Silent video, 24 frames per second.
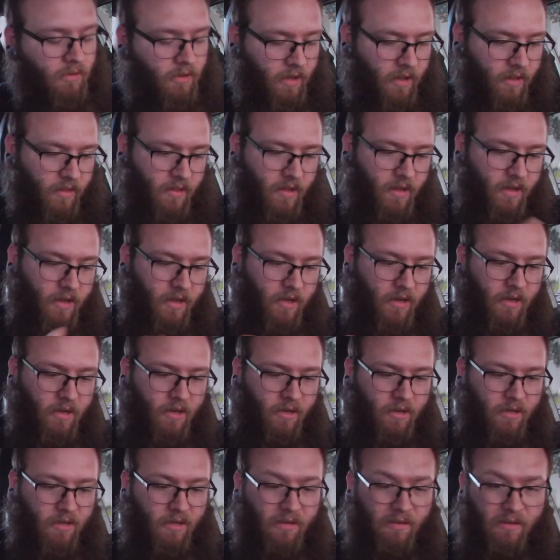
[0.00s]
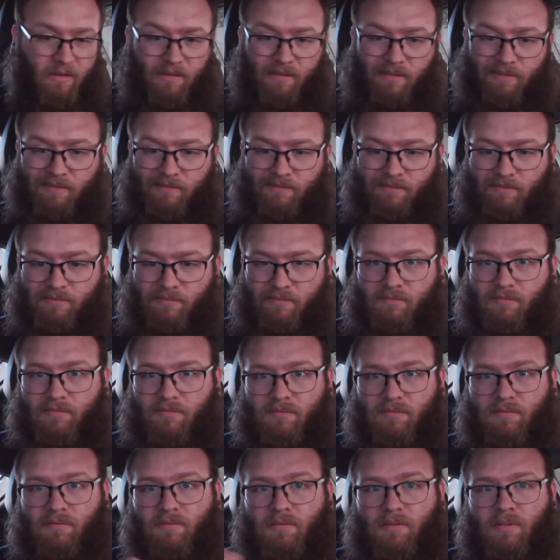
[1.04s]
and then
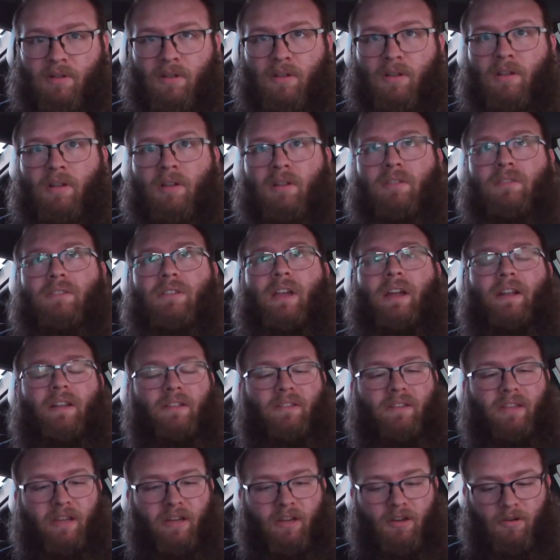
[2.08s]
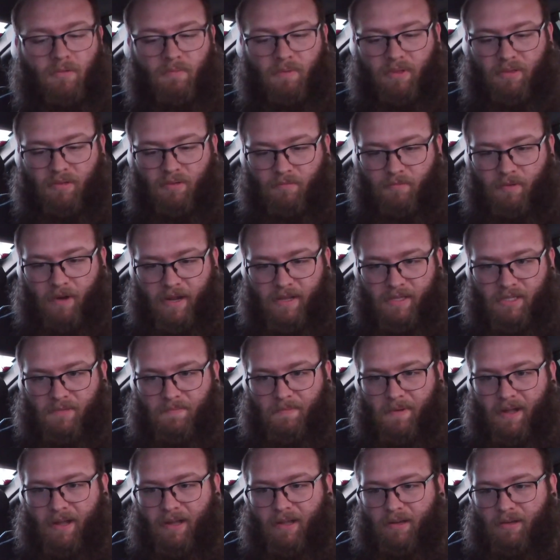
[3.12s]
just kind of tinker with the right
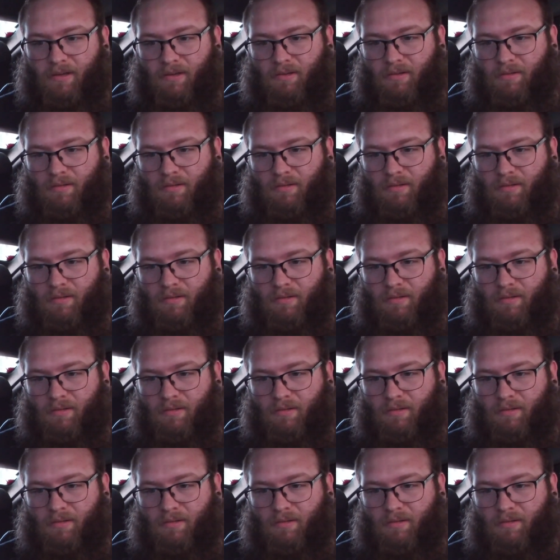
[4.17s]
spot.